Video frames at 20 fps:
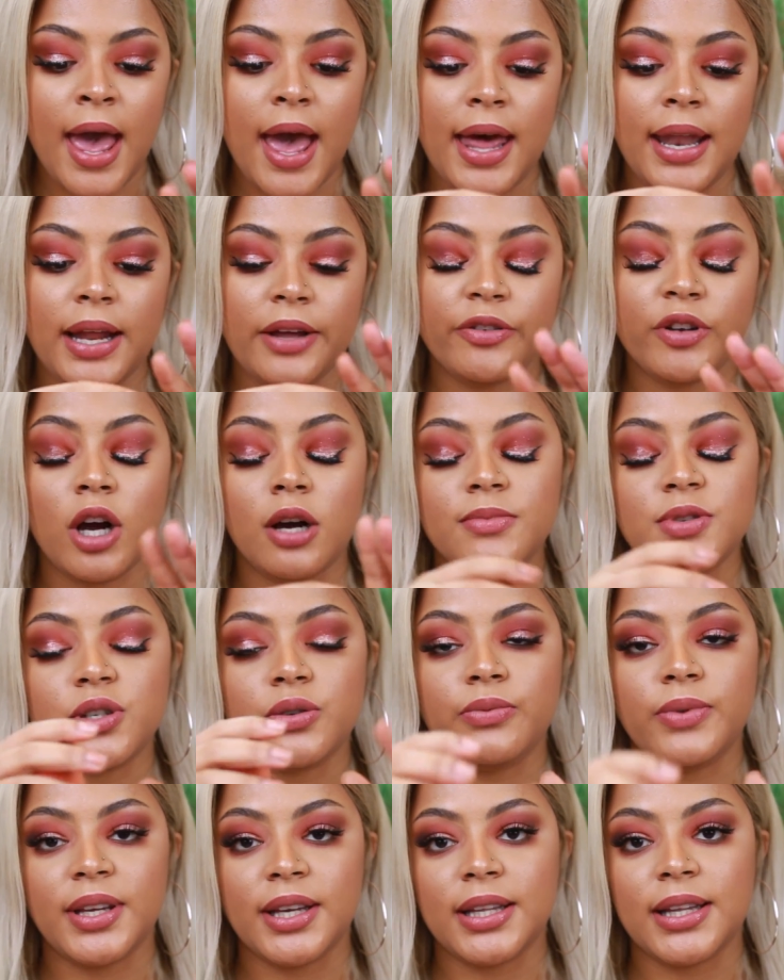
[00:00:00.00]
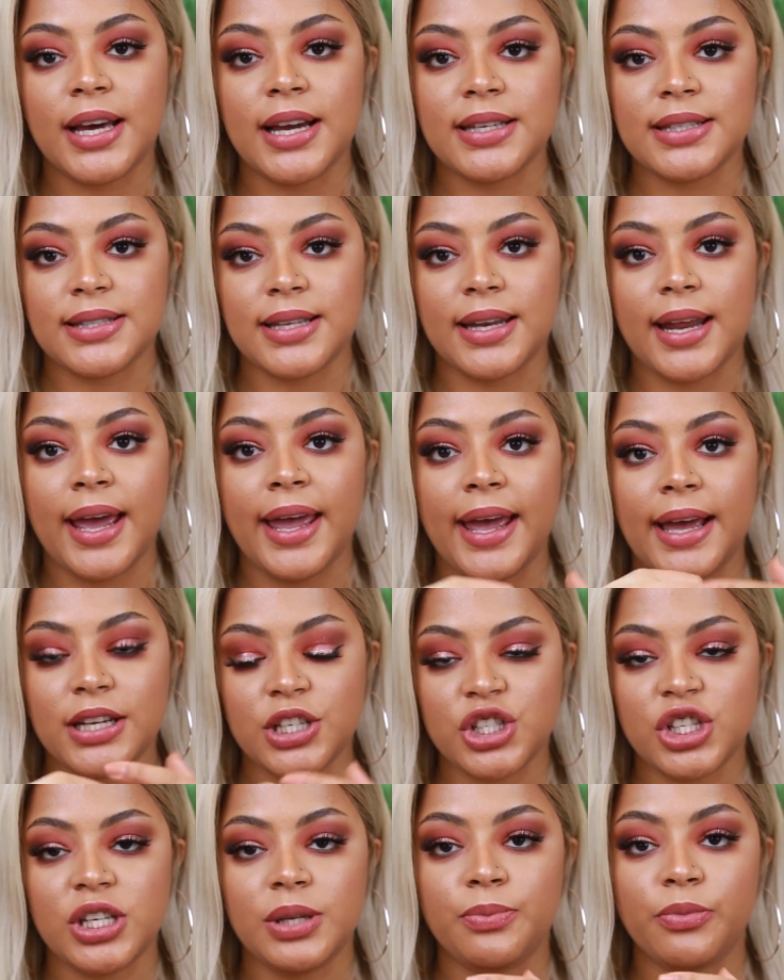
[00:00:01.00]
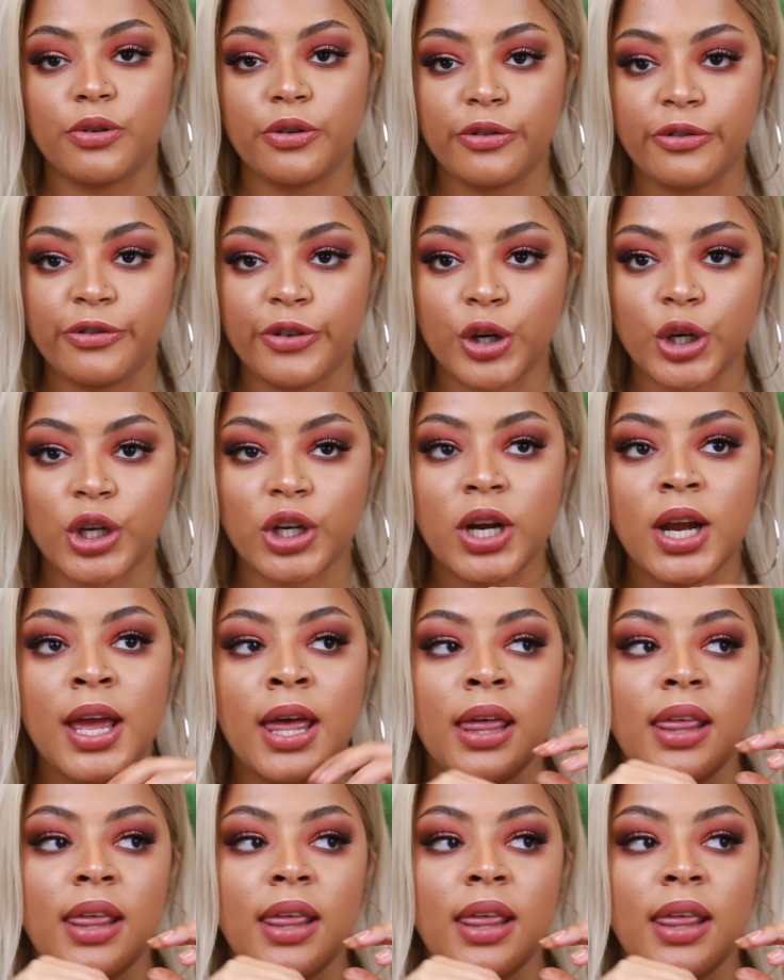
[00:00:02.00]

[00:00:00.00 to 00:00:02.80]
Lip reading: and I've come to realize that I actually prefer